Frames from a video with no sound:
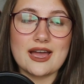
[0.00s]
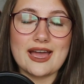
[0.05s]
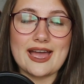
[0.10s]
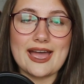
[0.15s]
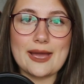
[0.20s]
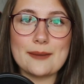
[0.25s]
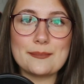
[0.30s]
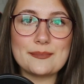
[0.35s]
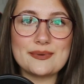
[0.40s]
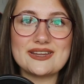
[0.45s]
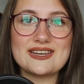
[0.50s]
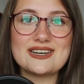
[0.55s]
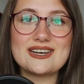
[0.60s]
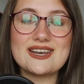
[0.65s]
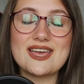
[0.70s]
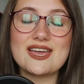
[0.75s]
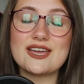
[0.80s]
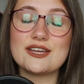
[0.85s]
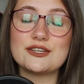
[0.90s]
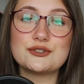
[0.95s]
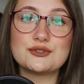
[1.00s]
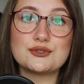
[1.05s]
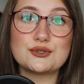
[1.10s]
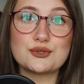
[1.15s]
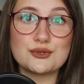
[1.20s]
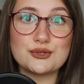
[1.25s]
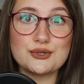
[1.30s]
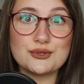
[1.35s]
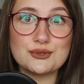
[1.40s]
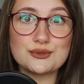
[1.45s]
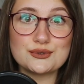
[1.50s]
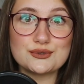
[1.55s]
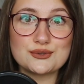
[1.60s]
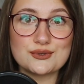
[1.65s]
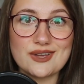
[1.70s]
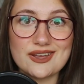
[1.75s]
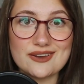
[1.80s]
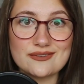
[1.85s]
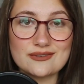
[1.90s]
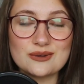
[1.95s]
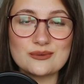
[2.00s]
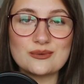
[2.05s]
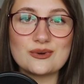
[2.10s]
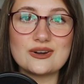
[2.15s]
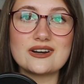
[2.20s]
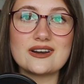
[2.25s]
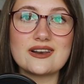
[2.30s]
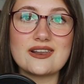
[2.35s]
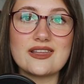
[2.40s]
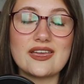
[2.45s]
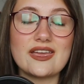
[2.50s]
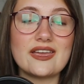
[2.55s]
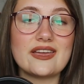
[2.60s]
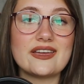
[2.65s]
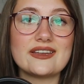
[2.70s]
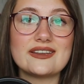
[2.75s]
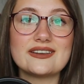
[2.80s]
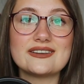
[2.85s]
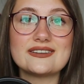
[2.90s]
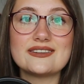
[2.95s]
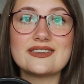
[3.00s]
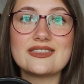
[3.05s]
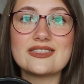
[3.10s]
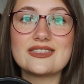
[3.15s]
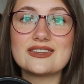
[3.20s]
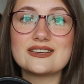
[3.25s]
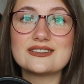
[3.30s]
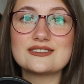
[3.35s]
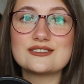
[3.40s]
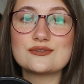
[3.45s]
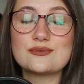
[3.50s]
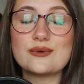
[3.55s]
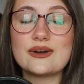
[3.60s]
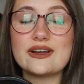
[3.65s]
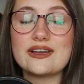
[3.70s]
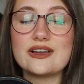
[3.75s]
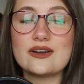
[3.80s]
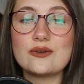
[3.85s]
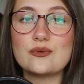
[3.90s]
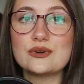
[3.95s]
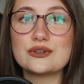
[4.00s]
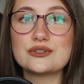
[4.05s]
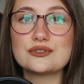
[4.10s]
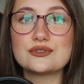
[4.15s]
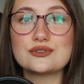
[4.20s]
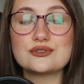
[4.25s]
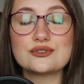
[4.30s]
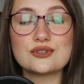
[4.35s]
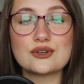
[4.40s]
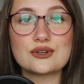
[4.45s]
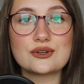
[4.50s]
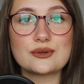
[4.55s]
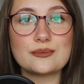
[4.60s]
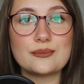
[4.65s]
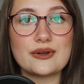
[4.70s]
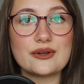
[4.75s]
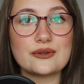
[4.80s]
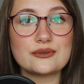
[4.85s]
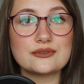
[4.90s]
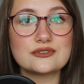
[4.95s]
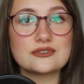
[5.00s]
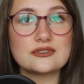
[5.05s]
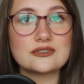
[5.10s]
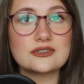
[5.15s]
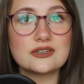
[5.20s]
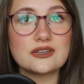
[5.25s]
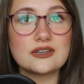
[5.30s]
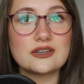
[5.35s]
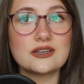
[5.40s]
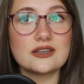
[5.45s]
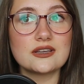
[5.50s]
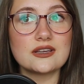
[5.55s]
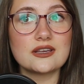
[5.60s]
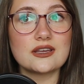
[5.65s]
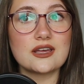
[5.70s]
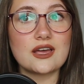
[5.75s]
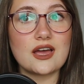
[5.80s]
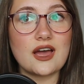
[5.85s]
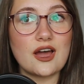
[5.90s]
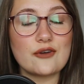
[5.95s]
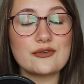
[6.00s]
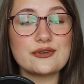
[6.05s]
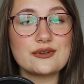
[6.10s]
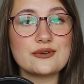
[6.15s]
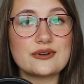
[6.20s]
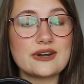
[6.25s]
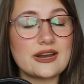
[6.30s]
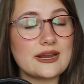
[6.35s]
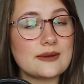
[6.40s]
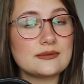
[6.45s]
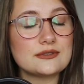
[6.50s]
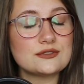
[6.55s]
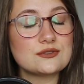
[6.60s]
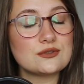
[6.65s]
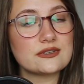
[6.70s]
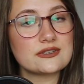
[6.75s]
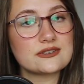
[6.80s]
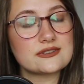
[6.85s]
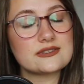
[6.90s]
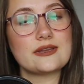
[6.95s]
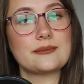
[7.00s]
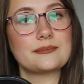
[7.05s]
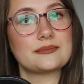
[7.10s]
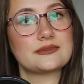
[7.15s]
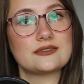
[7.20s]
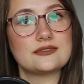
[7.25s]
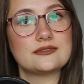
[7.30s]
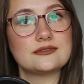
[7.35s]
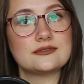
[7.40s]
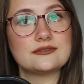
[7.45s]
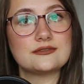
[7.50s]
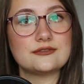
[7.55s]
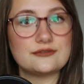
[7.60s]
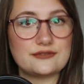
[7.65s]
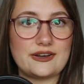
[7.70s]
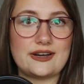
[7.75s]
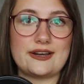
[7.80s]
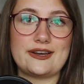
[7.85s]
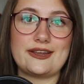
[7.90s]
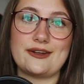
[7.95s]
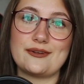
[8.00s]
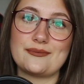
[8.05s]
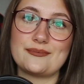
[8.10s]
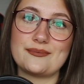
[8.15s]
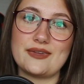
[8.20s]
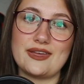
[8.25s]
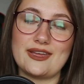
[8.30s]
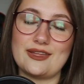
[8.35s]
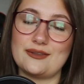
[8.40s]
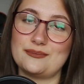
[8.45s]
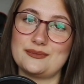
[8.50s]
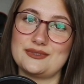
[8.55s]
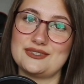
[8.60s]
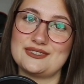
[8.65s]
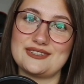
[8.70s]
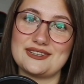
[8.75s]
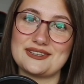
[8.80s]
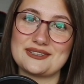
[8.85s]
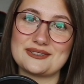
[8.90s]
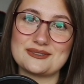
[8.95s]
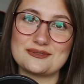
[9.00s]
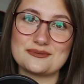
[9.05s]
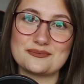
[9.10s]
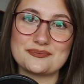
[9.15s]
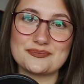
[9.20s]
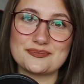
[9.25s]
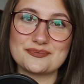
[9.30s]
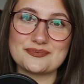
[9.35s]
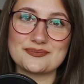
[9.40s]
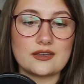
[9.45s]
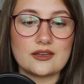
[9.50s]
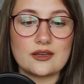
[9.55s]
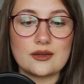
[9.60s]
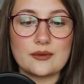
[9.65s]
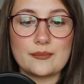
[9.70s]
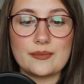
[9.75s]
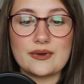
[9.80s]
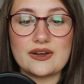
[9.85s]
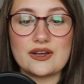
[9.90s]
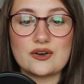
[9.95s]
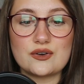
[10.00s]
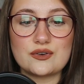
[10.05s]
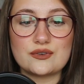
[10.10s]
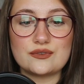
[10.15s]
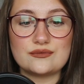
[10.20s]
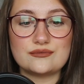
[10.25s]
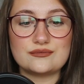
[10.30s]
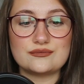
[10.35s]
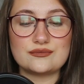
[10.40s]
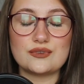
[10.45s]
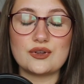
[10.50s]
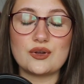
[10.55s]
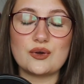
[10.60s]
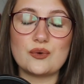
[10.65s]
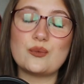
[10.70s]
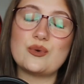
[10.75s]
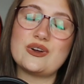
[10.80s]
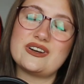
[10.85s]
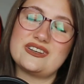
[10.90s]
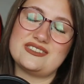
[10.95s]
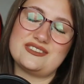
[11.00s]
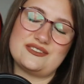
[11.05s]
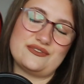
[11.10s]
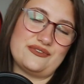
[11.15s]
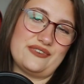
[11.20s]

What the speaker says: happen to you, to everyone, and that's why I want to talk about how you are able to accept failure and mistakes. But what is